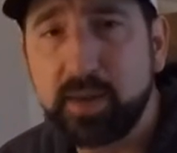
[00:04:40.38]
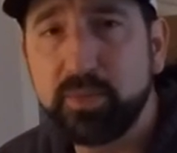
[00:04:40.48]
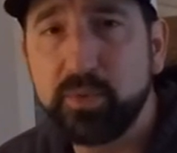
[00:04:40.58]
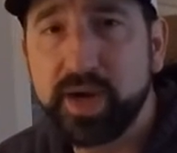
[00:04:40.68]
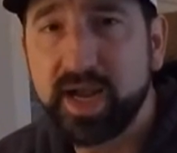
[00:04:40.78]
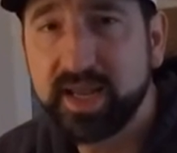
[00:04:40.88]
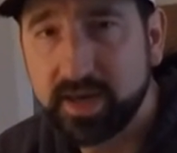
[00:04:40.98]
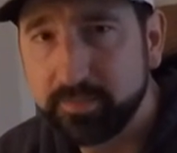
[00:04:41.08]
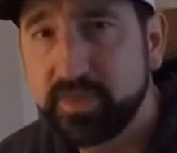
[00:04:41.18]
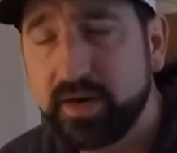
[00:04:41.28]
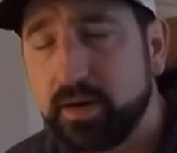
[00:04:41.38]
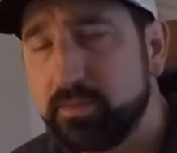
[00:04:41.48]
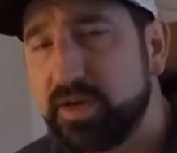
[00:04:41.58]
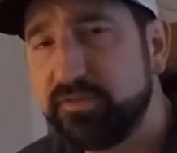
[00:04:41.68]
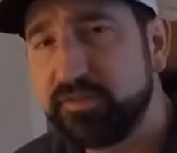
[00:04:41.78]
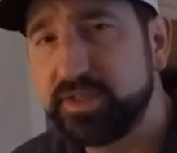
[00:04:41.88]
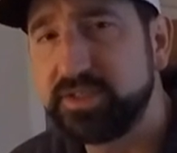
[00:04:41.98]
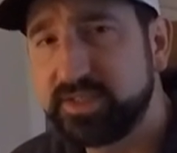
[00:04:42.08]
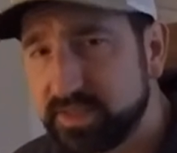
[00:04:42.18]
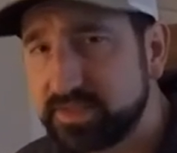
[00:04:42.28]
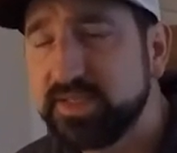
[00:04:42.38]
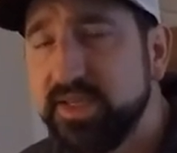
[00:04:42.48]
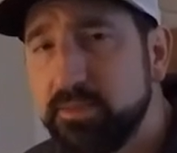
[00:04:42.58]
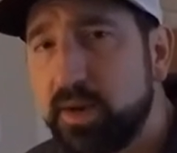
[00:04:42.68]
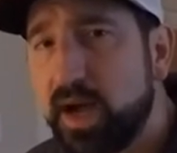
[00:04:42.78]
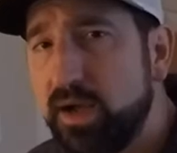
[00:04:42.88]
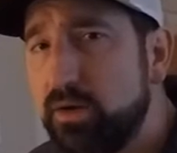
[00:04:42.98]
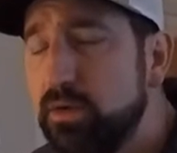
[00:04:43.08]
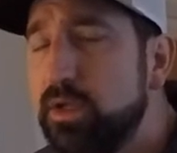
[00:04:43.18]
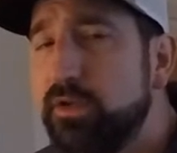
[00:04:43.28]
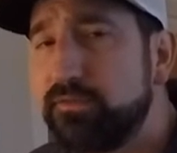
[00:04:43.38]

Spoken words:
out. But when I get up there, I'm going to fish 16 mile.